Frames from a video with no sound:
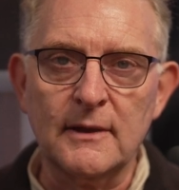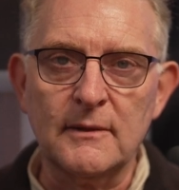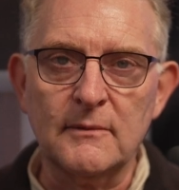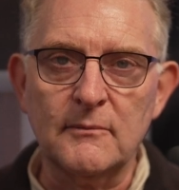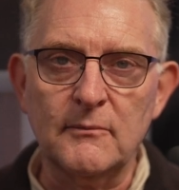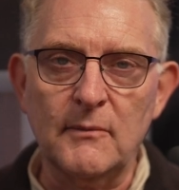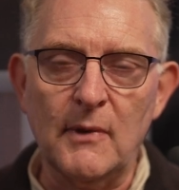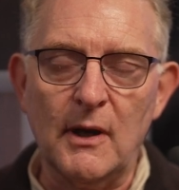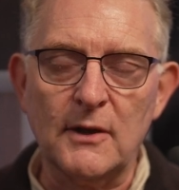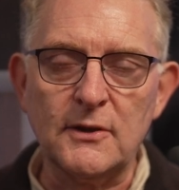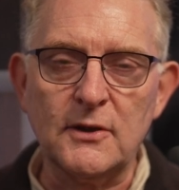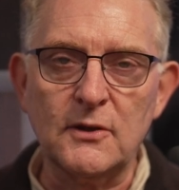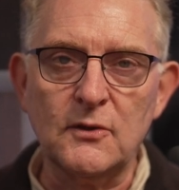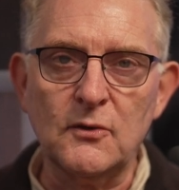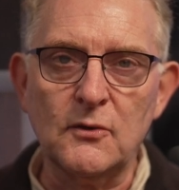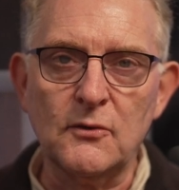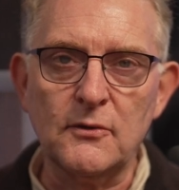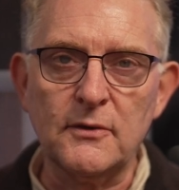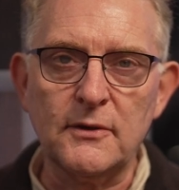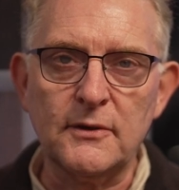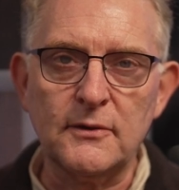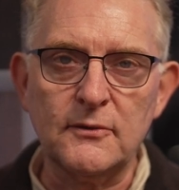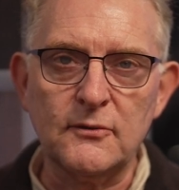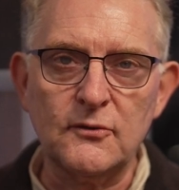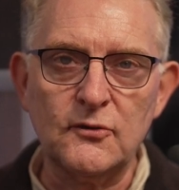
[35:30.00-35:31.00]
Martin
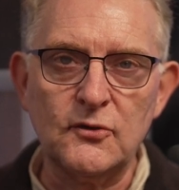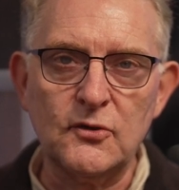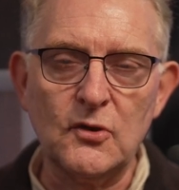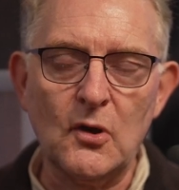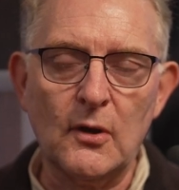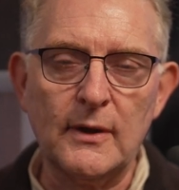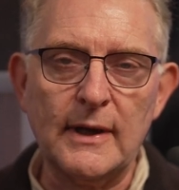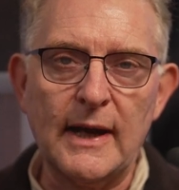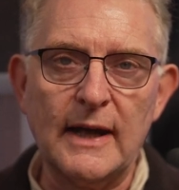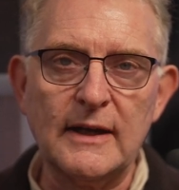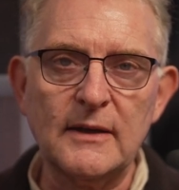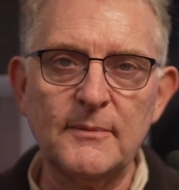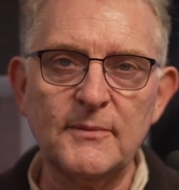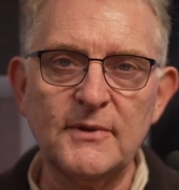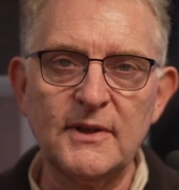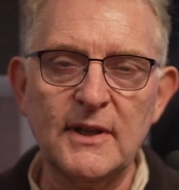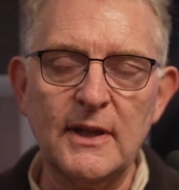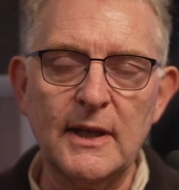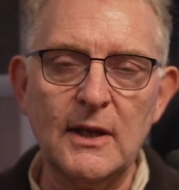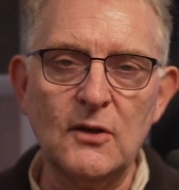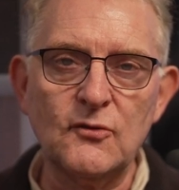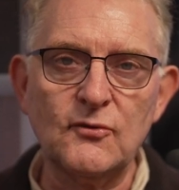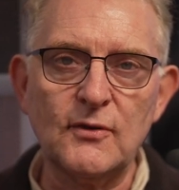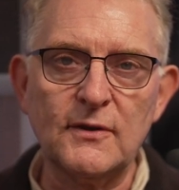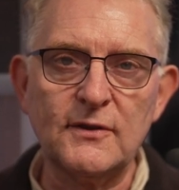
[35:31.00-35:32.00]
North, John Adams, in
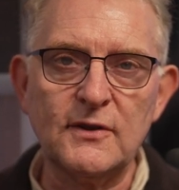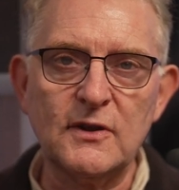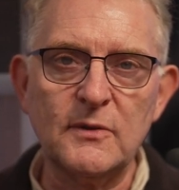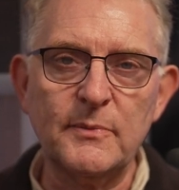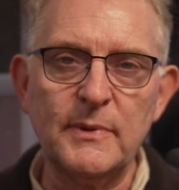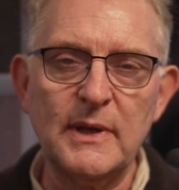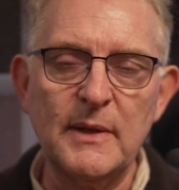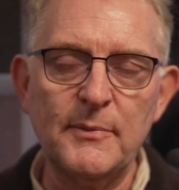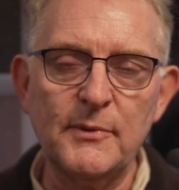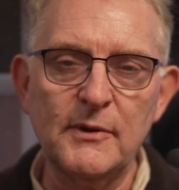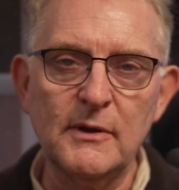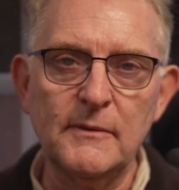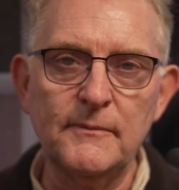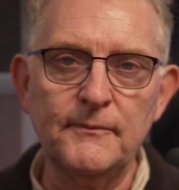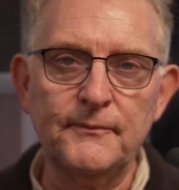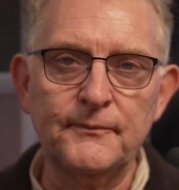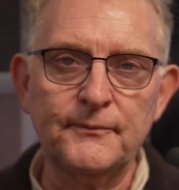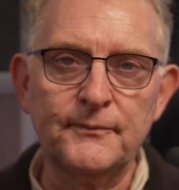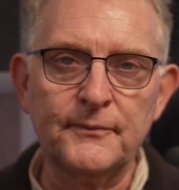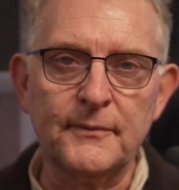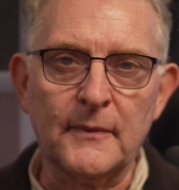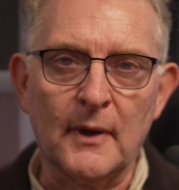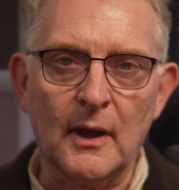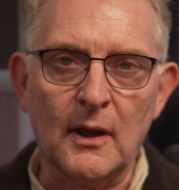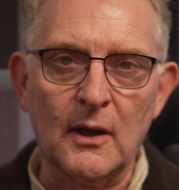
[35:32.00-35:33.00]
the interest of the people,
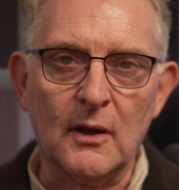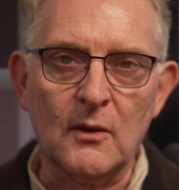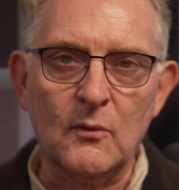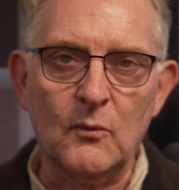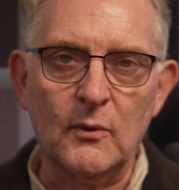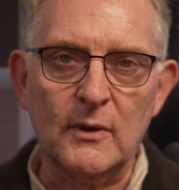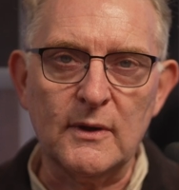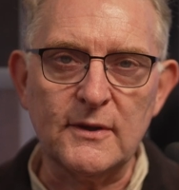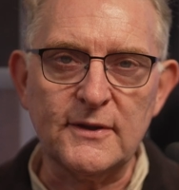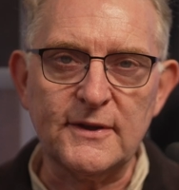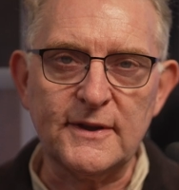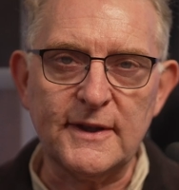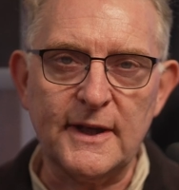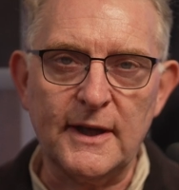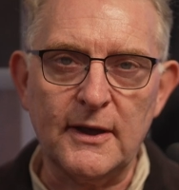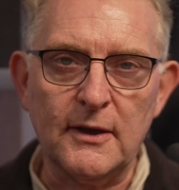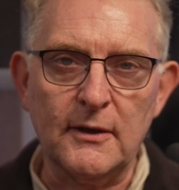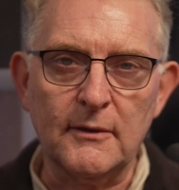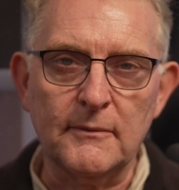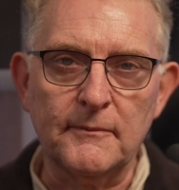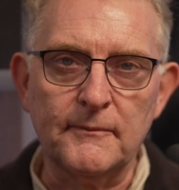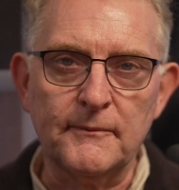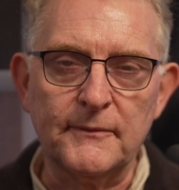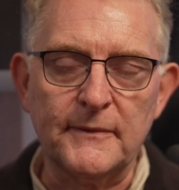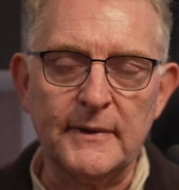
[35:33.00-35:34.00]
we'll see
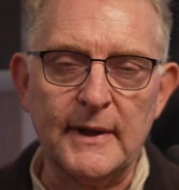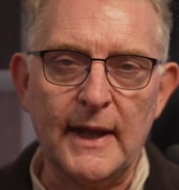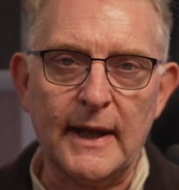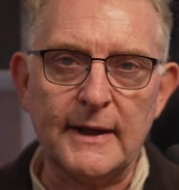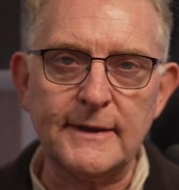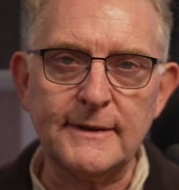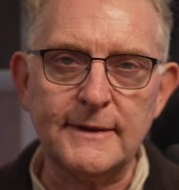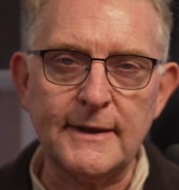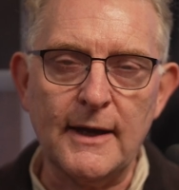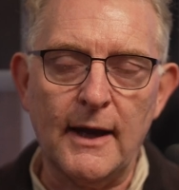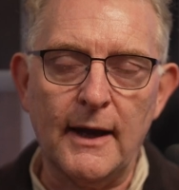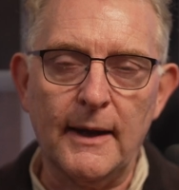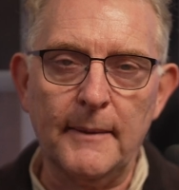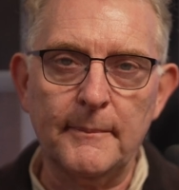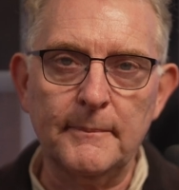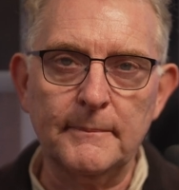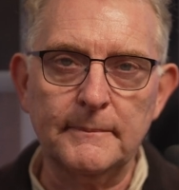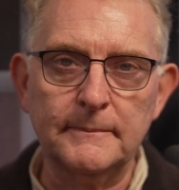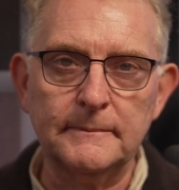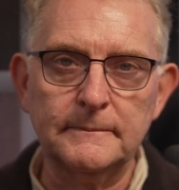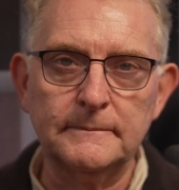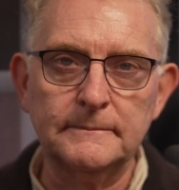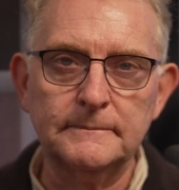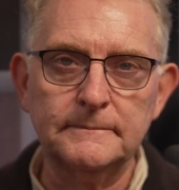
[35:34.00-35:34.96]
you next time.